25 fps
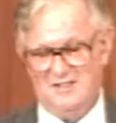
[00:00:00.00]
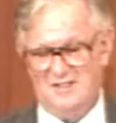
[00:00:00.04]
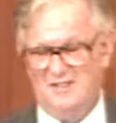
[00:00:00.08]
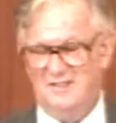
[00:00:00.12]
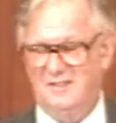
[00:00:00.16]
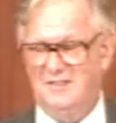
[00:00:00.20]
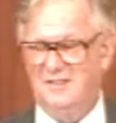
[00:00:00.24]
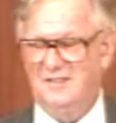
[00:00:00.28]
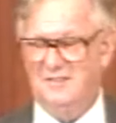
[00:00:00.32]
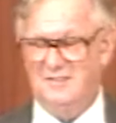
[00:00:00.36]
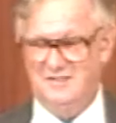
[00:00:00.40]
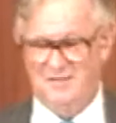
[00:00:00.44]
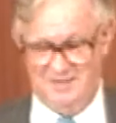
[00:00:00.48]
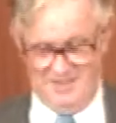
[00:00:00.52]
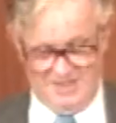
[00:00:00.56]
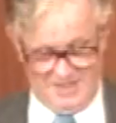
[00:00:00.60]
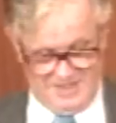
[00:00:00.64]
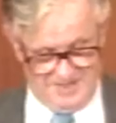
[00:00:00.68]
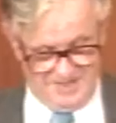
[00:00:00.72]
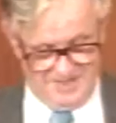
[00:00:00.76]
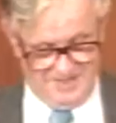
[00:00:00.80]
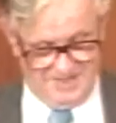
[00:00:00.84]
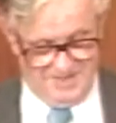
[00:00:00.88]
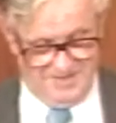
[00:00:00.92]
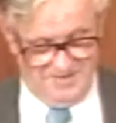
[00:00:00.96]
a
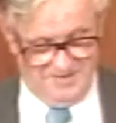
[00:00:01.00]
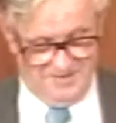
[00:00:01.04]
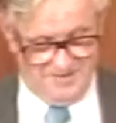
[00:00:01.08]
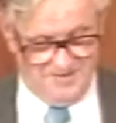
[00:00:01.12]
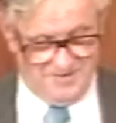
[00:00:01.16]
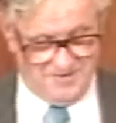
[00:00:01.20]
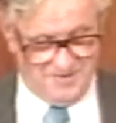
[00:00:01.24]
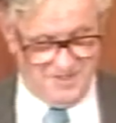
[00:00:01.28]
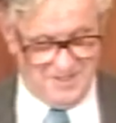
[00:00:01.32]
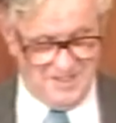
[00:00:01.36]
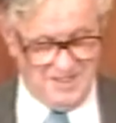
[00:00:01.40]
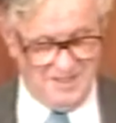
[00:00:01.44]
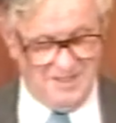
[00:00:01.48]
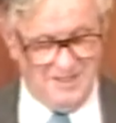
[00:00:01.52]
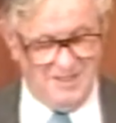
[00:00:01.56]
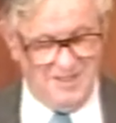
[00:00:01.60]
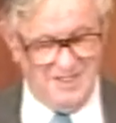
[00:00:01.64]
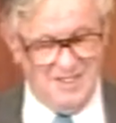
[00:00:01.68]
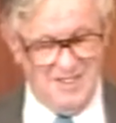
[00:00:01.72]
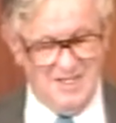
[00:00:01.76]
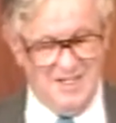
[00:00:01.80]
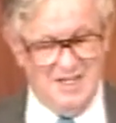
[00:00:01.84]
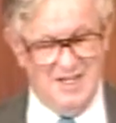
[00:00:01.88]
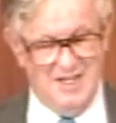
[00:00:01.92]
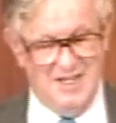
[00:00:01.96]
very uneven
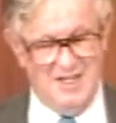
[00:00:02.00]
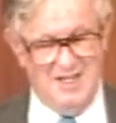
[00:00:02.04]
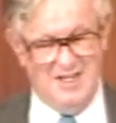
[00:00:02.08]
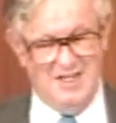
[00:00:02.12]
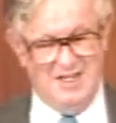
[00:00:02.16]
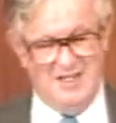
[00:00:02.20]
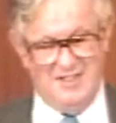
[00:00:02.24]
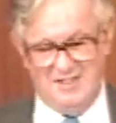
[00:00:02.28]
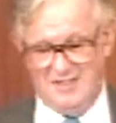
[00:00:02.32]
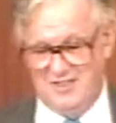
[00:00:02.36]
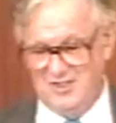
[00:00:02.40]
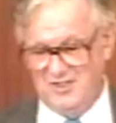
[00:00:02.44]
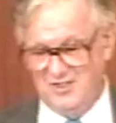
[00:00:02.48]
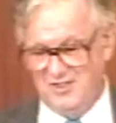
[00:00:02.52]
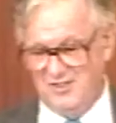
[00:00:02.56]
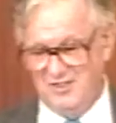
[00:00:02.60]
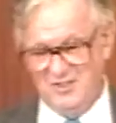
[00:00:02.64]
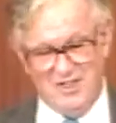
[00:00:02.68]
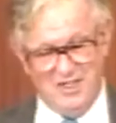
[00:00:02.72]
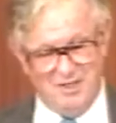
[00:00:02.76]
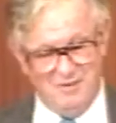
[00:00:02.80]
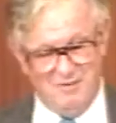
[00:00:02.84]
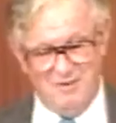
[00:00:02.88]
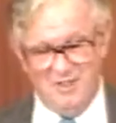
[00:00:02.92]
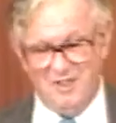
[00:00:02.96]
fertility, he said you
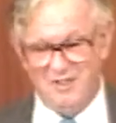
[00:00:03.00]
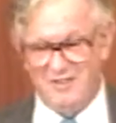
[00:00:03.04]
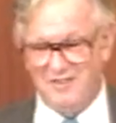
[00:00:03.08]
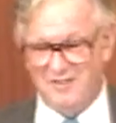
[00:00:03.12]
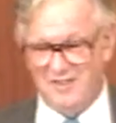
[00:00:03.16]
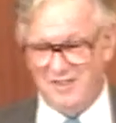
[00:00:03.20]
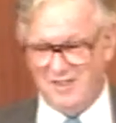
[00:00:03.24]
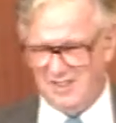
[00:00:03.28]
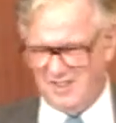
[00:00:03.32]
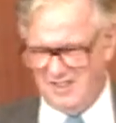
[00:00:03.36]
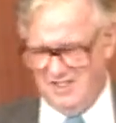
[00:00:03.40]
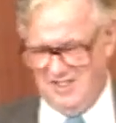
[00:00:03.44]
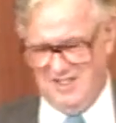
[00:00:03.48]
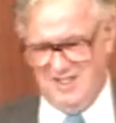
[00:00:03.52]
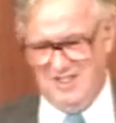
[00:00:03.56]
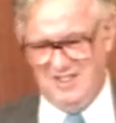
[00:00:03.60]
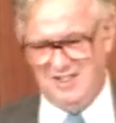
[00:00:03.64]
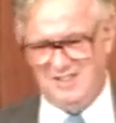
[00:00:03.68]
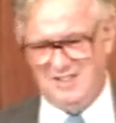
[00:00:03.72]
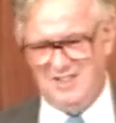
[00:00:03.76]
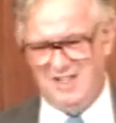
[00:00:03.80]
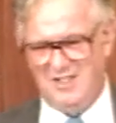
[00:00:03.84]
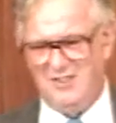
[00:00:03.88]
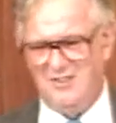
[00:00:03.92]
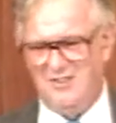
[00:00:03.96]
don't get rid of it.
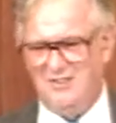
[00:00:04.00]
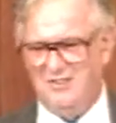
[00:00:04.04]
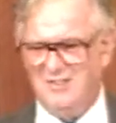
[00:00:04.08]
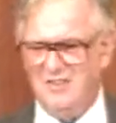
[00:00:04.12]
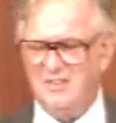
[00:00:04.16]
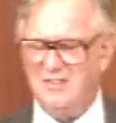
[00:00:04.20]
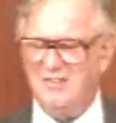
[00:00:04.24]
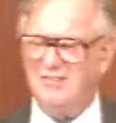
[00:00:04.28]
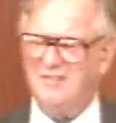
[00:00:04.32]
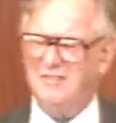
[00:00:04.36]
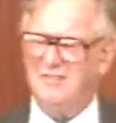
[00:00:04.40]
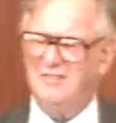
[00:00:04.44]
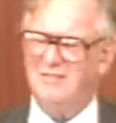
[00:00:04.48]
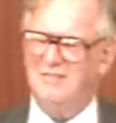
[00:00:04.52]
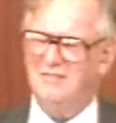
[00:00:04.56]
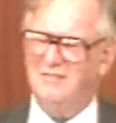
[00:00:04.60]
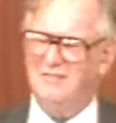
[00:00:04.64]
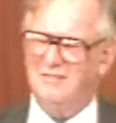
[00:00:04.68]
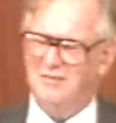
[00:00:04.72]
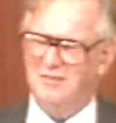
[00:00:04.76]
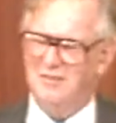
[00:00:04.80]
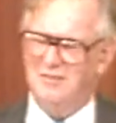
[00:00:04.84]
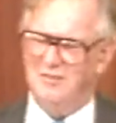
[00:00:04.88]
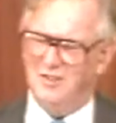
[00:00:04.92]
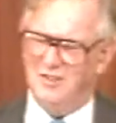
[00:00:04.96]
He said you just
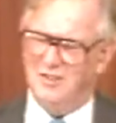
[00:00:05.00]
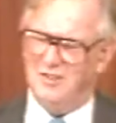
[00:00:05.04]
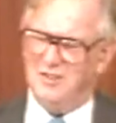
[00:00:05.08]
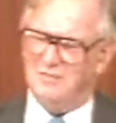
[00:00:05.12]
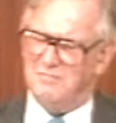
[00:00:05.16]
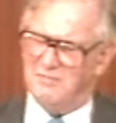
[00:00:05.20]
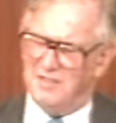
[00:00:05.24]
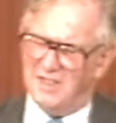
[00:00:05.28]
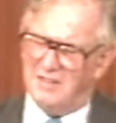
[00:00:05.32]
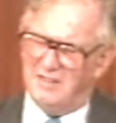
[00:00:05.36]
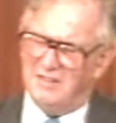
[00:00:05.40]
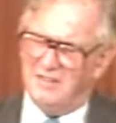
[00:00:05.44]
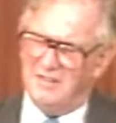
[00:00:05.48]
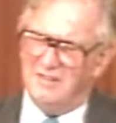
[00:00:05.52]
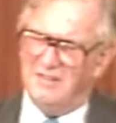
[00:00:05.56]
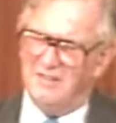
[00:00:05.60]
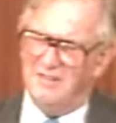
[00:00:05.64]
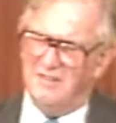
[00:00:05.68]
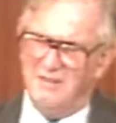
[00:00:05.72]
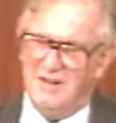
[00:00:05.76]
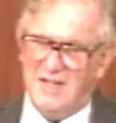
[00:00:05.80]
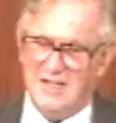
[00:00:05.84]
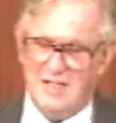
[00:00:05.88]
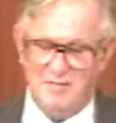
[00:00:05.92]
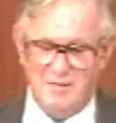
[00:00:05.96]
mix it into
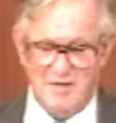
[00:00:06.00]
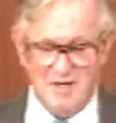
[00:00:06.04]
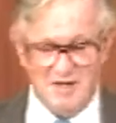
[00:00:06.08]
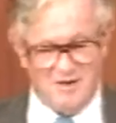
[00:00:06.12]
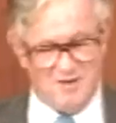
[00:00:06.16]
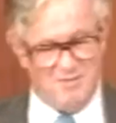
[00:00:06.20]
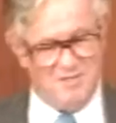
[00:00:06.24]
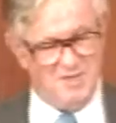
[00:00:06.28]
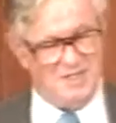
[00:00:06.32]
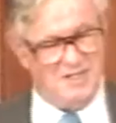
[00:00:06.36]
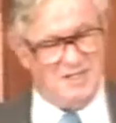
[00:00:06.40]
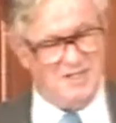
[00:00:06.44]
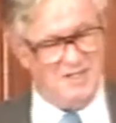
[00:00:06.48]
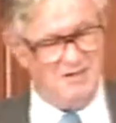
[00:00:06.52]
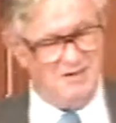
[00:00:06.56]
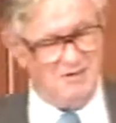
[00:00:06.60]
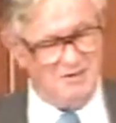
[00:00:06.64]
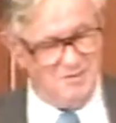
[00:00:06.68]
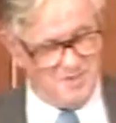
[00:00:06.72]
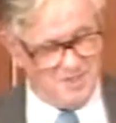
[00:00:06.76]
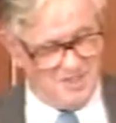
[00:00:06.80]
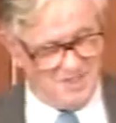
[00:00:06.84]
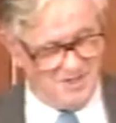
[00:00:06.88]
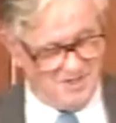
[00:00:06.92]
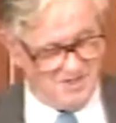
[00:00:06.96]
the random error, it makes the
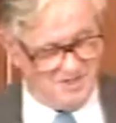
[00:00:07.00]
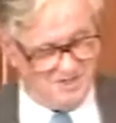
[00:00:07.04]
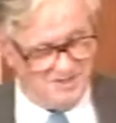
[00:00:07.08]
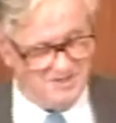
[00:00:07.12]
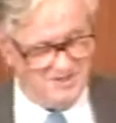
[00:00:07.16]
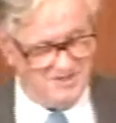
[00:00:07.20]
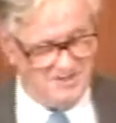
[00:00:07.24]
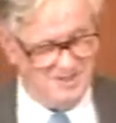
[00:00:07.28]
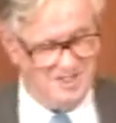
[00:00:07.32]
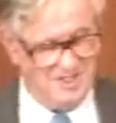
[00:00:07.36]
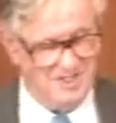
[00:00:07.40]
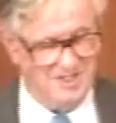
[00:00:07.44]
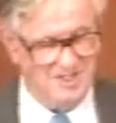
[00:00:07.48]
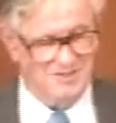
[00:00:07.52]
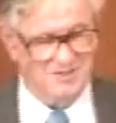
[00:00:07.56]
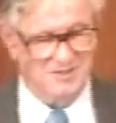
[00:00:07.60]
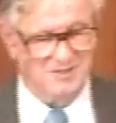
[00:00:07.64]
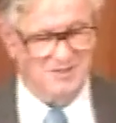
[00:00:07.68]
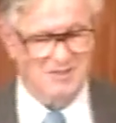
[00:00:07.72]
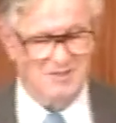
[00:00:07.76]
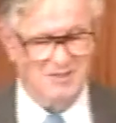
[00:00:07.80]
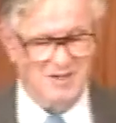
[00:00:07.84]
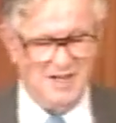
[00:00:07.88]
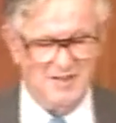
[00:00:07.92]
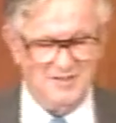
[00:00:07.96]
error bigger. And
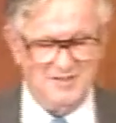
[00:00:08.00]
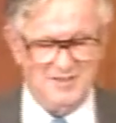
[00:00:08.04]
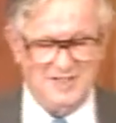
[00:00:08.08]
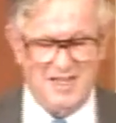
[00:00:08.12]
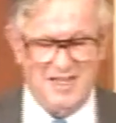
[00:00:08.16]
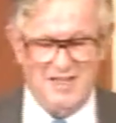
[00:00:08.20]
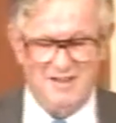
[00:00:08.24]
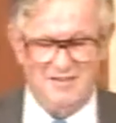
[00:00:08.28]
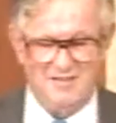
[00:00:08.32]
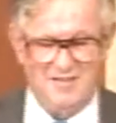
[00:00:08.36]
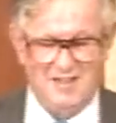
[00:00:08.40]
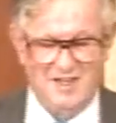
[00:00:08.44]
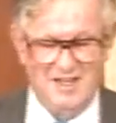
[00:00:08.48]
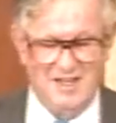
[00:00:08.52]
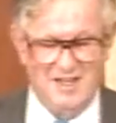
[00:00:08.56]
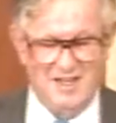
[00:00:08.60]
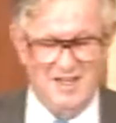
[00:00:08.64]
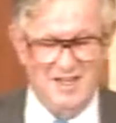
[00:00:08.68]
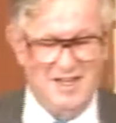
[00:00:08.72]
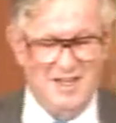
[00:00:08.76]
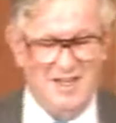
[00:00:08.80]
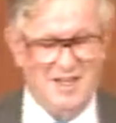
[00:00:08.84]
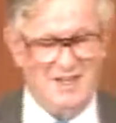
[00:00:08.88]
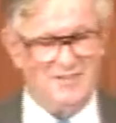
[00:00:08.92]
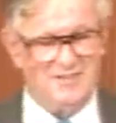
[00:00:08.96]
so you have to have
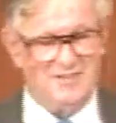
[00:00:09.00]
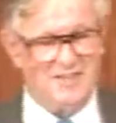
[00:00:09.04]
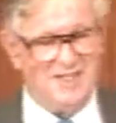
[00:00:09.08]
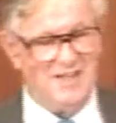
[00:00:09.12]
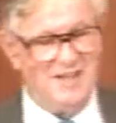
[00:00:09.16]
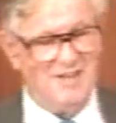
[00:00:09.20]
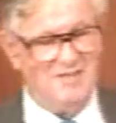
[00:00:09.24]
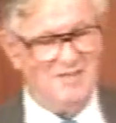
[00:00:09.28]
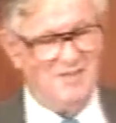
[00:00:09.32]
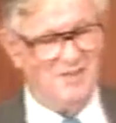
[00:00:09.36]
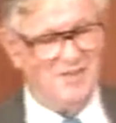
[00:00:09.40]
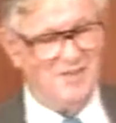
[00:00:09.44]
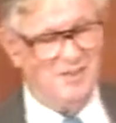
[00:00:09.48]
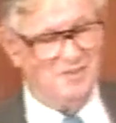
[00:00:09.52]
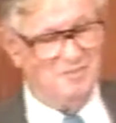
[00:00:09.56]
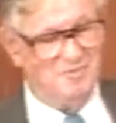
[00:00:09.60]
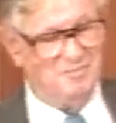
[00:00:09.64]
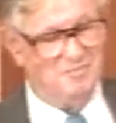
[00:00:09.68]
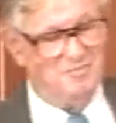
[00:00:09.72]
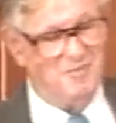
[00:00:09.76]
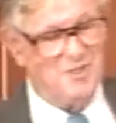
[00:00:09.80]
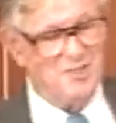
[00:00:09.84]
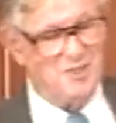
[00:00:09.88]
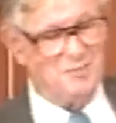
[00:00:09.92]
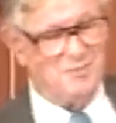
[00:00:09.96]
a
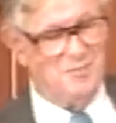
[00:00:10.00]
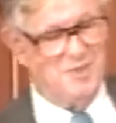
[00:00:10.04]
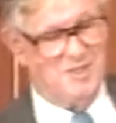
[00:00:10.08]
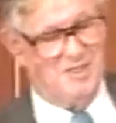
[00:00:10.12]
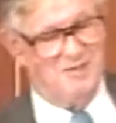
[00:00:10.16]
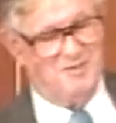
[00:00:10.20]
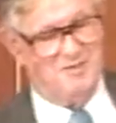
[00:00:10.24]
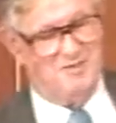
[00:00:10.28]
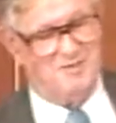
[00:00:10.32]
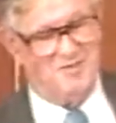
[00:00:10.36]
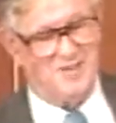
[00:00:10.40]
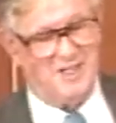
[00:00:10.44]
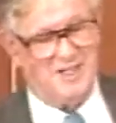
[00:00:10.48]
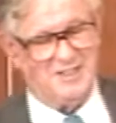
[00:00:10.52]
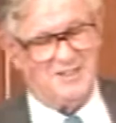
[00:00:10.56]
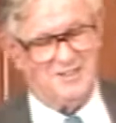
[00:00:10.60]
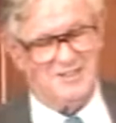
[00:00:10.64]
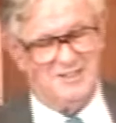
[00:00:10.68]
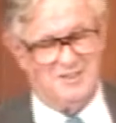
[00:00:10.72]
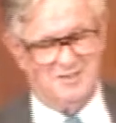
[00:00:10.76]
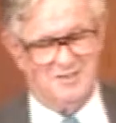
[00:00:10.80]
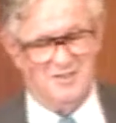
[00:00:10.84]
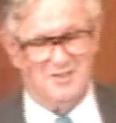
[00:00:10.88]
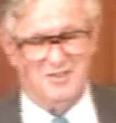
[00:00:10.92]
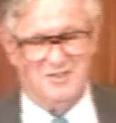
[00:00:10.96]
much bigger effect
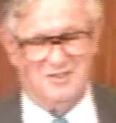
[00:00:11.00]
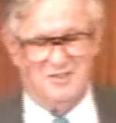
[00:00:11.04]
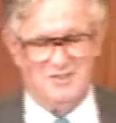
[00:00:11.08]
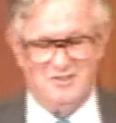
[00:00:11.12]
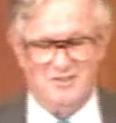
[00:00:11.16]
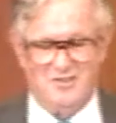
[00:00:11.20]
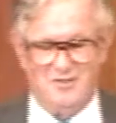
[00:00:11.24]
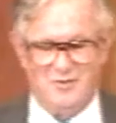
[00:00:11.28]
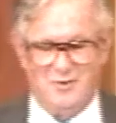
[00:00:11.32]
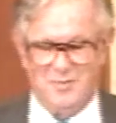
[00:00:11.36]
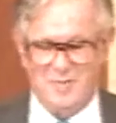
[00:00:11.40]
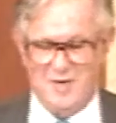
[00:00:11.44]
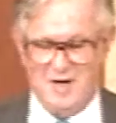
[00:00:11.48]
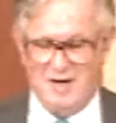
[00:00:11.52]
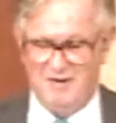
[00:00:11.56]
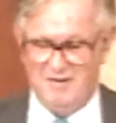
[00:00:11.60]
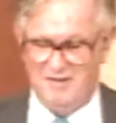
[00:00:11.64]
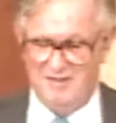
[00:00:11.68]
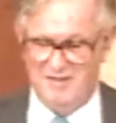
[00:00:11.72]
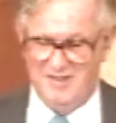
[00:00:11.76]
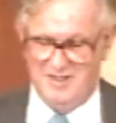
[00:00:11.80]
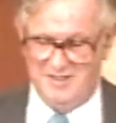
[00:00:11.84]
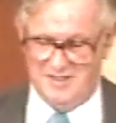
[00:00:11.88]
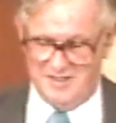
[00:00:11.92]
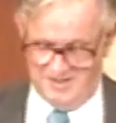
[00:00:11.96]
in order to
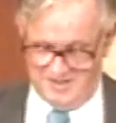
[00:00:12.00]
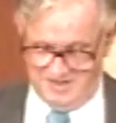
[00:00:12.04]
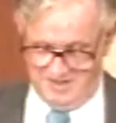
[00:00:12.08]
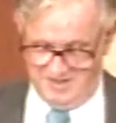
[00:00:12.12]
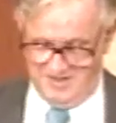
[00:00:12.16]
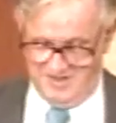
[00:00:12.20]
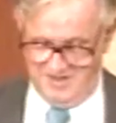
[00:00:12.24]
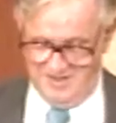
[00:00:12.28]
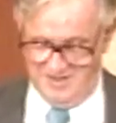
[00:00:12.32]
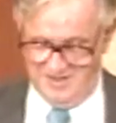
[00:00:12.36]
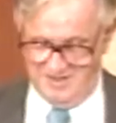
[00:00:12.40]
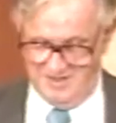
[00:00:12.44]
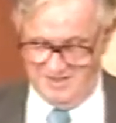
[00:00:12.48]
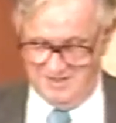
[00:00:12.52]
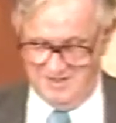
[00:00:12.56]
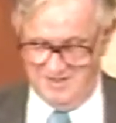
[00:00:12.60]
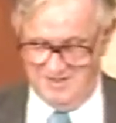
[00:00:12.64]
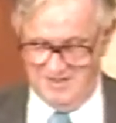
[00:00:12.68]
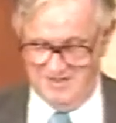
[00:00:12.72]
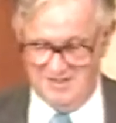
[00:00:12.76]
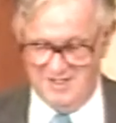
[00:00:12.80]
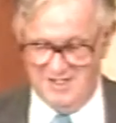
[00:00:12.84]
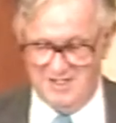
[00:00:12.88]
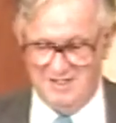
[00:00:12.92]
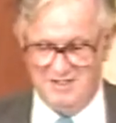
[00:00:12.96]
overpower this
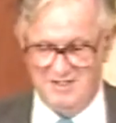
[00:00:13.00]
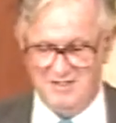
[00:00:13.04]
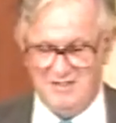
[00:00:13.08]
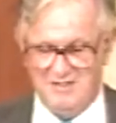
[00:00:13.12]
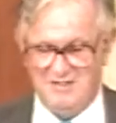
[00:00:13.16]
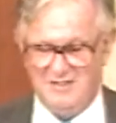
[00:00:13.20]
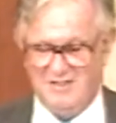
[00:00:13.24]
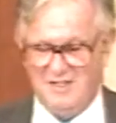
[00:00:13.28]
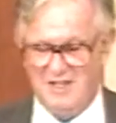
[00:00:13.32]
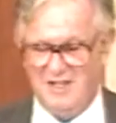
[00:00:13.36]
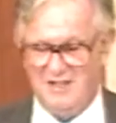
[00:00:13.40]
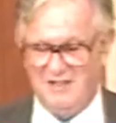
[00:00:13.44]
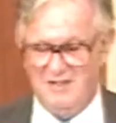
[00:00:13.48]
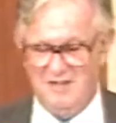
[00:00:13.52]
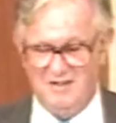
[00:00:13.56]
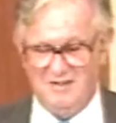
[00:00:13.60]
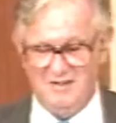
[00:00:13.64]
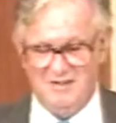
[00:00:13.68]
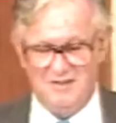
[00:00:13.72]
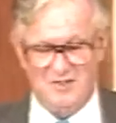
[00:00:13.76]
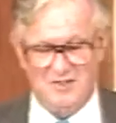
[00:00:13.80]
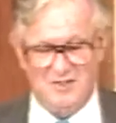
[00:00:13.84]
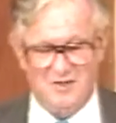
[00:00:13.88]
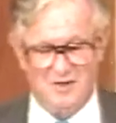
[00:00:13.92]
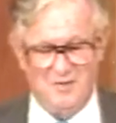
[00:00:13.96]
thing that's gotten the
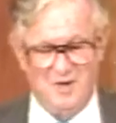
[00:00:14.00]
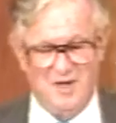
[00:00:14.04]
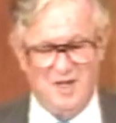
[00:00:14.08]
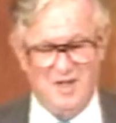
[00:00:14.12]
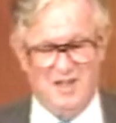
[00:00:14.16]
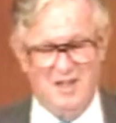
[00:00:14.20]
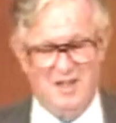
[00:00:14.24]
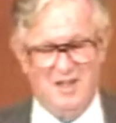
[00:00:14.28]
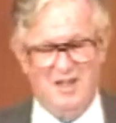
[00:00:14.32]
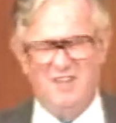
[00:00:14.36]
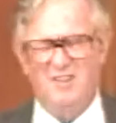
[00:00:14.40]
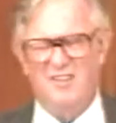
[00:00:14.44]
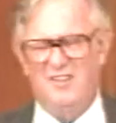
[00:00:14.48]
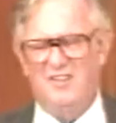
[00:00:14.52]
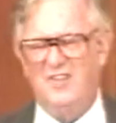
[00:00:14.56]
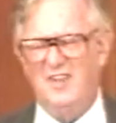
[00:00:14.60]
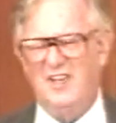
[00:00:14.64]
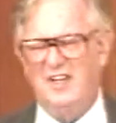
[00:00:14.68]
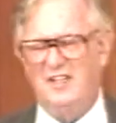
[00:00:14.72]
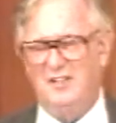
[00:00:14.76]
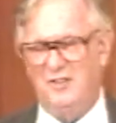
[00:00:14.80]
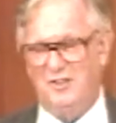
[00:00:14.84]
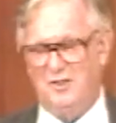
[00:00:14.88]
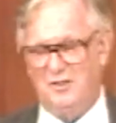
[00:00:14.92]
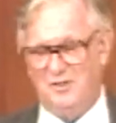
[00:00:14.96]
error term. The thing